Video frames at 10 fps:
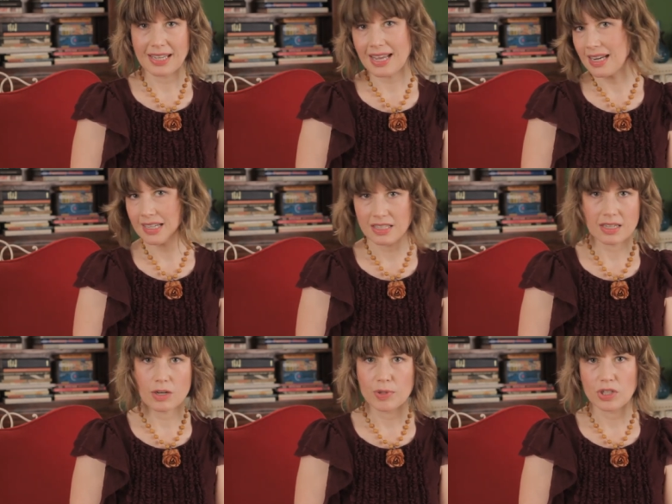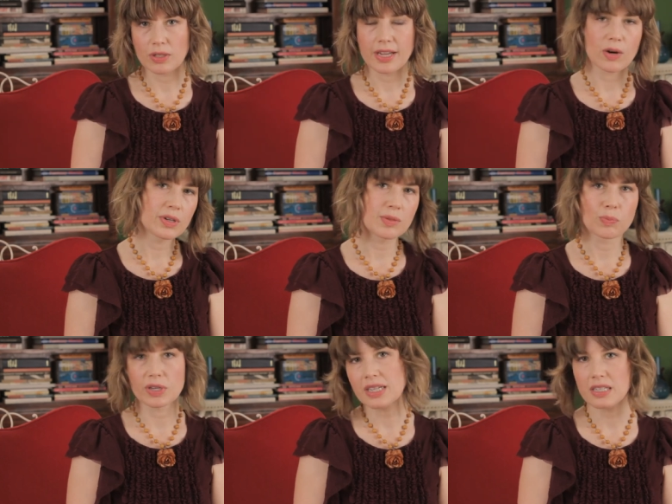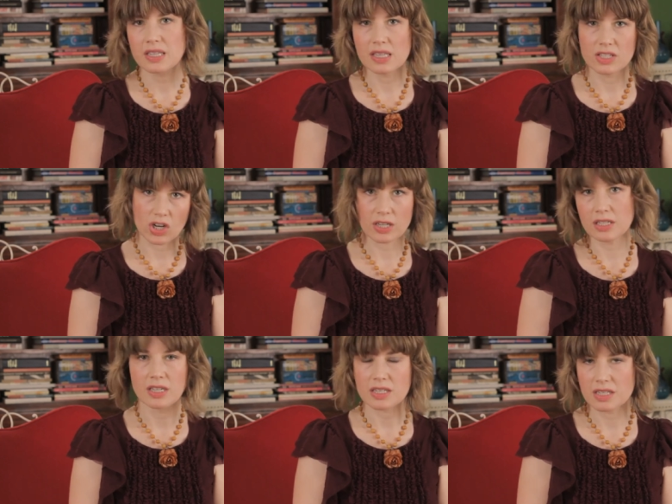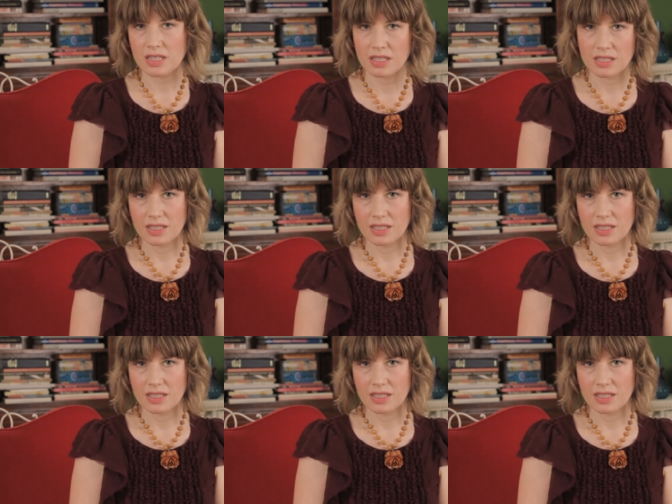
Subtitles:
and as you know, patchouli always brings the darkness.